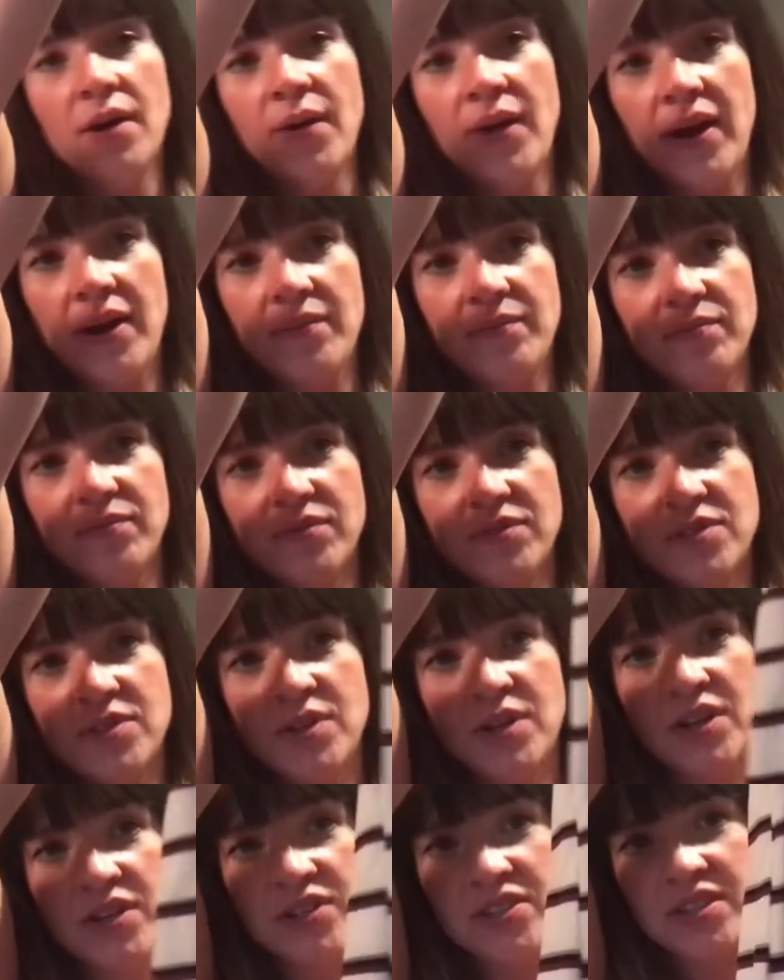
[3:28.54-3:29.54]
Okay, so
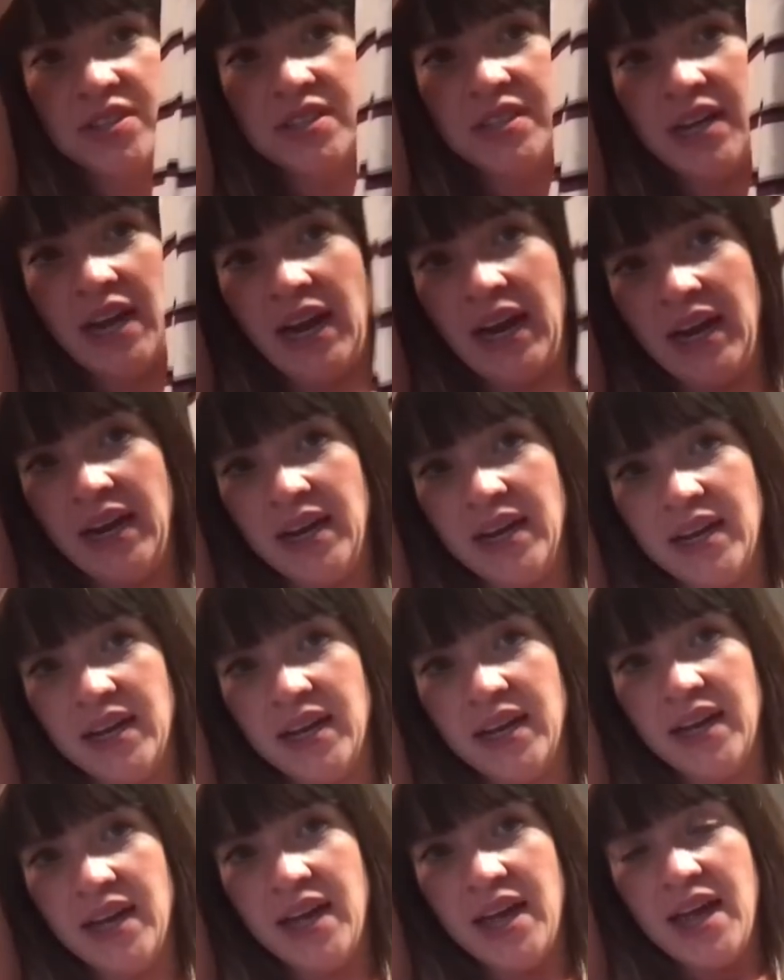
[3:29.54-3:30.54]
here's the tank.
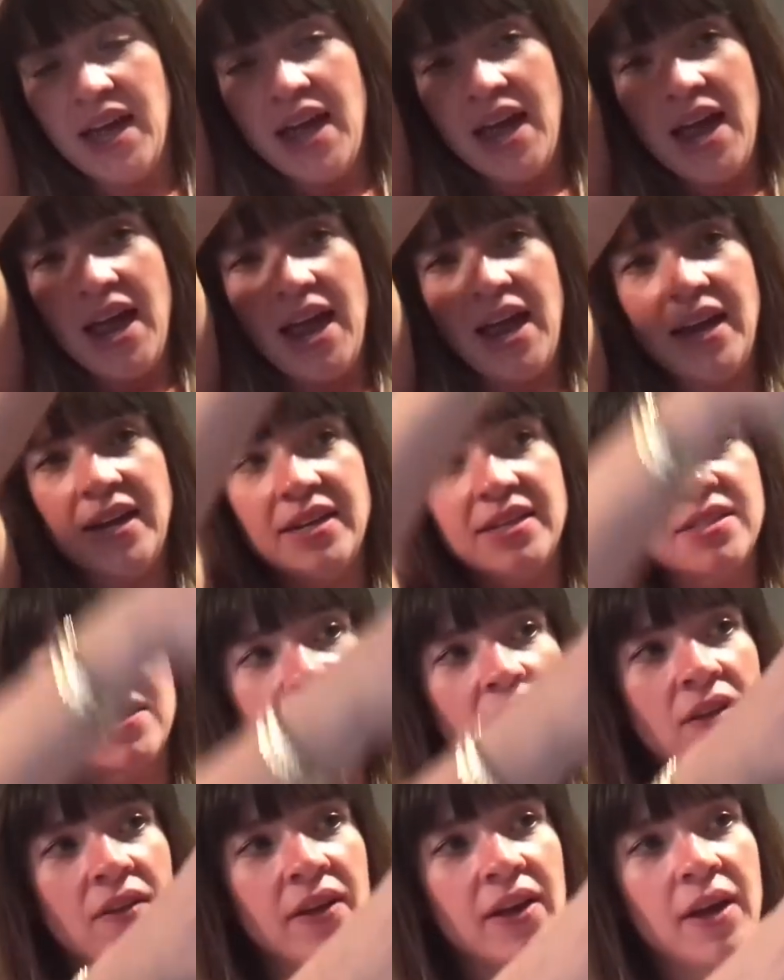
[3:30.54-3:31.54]
And it's
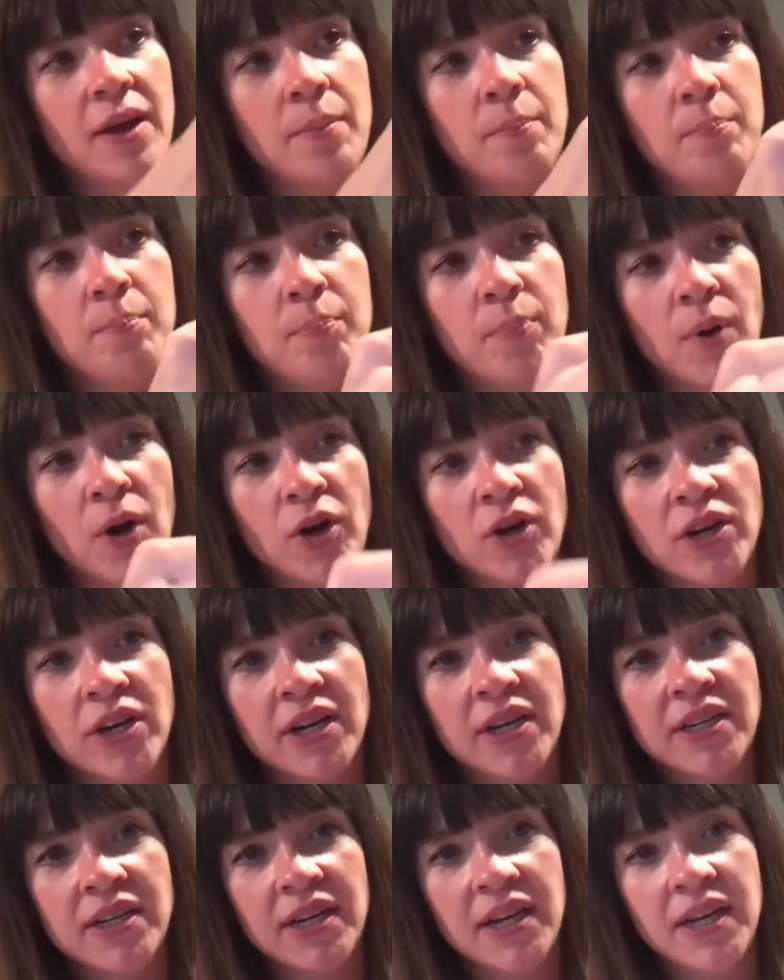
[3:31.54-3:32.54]
got like a
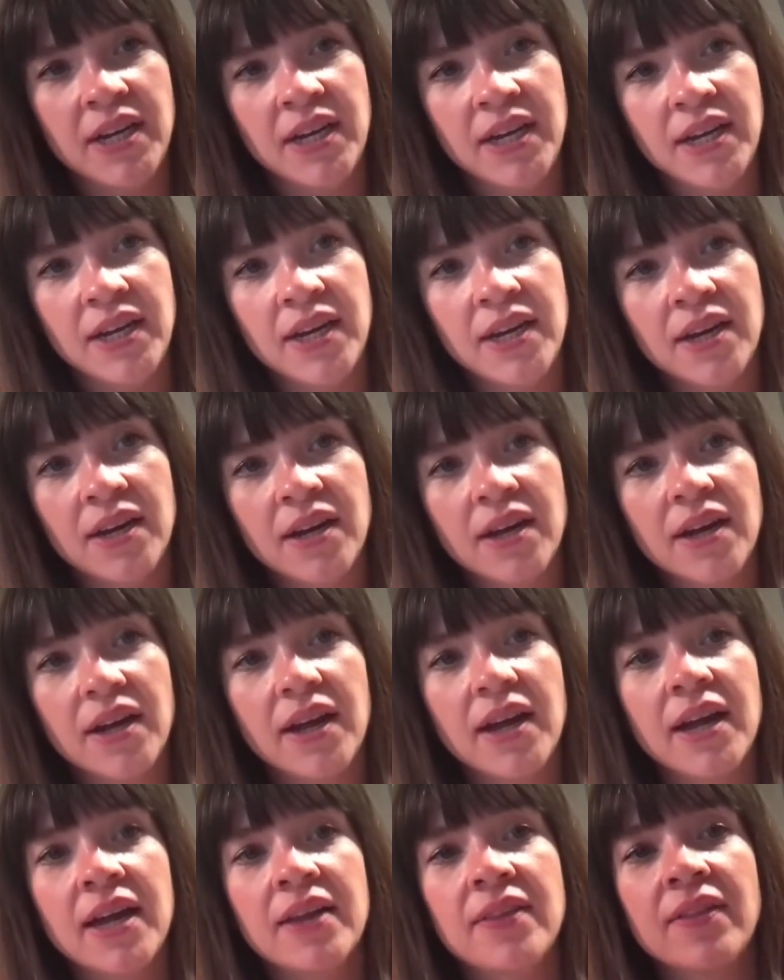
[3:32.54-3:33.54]
burgundy
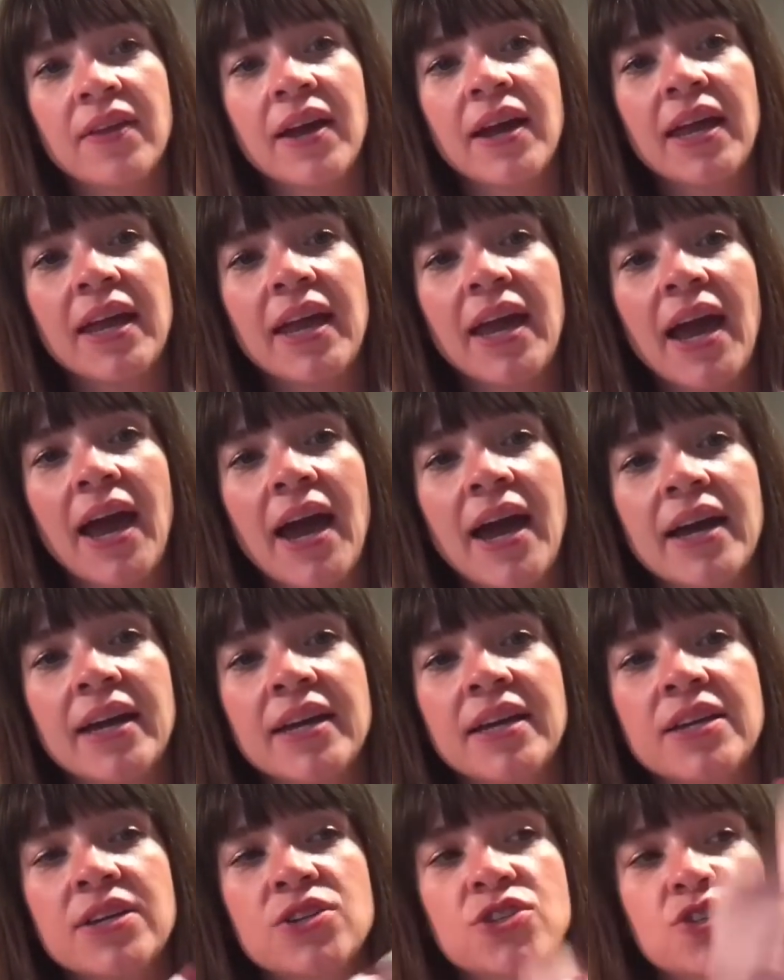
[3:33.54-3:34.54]
and like khaki